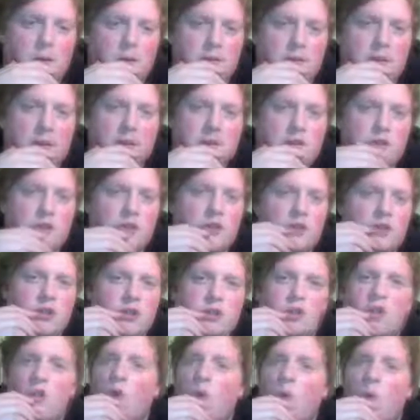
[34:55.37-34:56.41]
That's
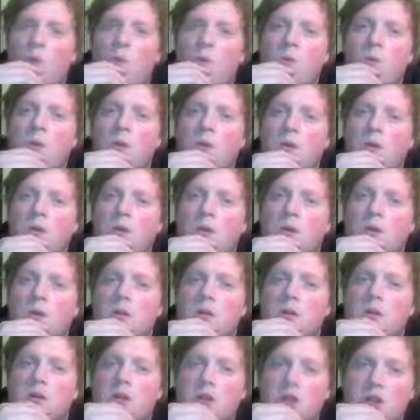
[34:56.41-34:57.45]
just so
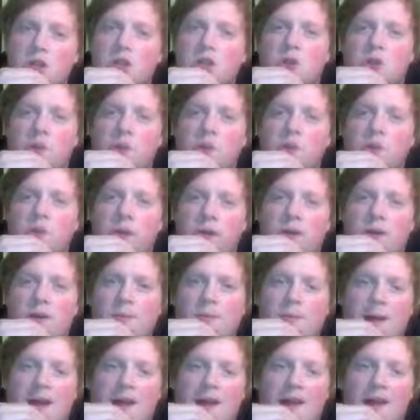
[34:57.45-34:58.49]
so freaking
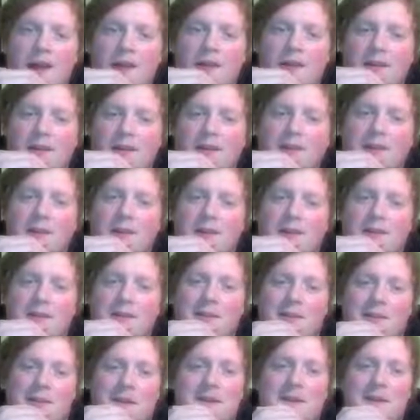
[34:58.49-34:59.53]
bad.
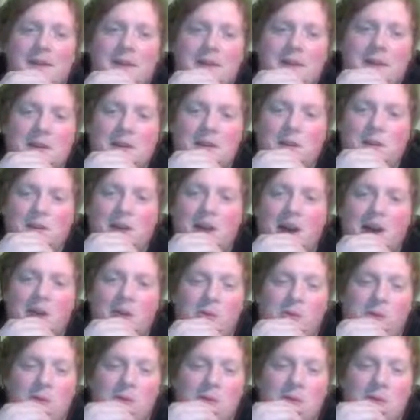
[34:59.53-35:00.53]
Wow.